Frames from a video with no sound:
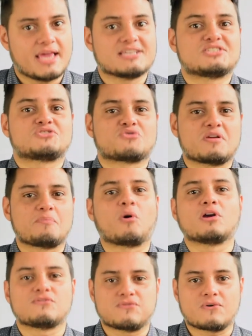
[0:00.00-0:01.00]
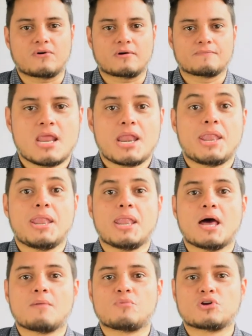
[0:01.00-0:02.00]
is 3.4.
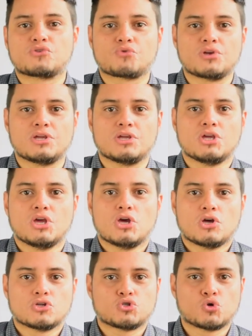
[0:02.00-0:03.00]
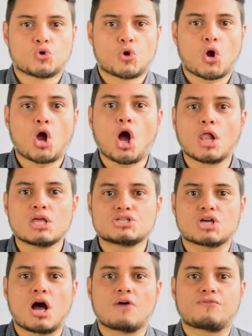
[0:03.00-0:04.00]
Number three, Touro
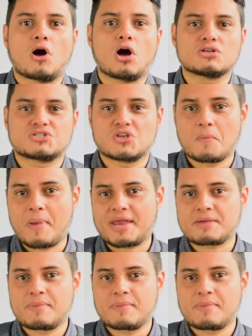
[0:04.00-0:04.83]
College of Osteopathic